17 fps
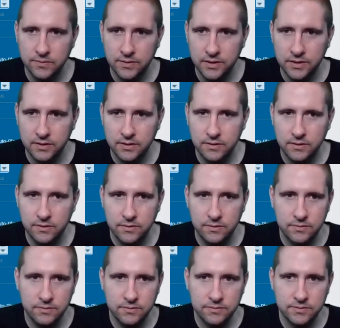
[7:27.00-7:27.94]
There we
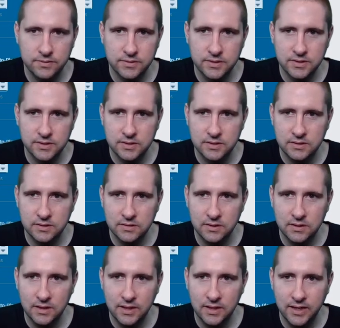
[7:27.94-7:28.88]
go.
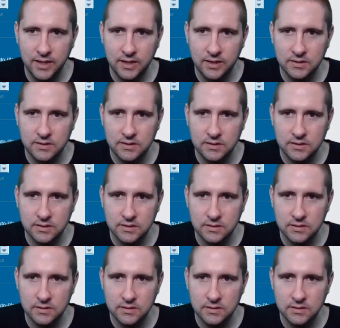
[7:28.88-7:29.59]
Still linked.